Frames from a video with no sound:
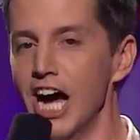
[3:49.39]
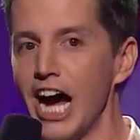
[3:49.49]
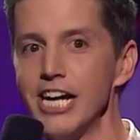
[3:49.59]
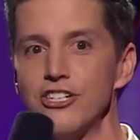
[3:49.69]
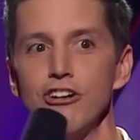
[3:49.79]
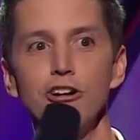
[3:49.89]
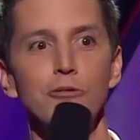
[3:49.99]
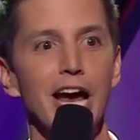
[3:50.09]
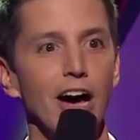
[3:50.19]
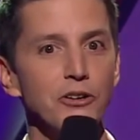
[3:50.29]
I turn
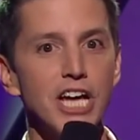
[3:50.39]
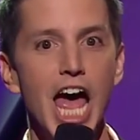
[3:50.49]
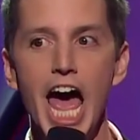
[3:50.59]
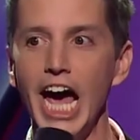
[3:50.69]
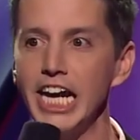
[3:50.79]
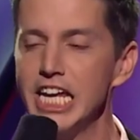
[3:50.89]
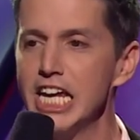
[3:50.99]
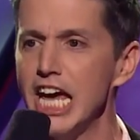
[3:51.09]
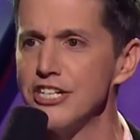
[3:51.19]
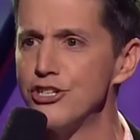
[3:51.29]
around and he
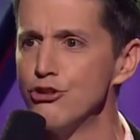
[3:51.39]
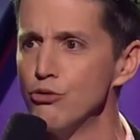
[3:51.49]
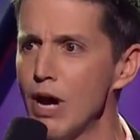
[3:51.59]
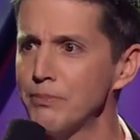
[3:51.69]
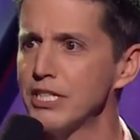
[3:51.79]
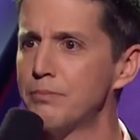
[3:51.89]
has dropped his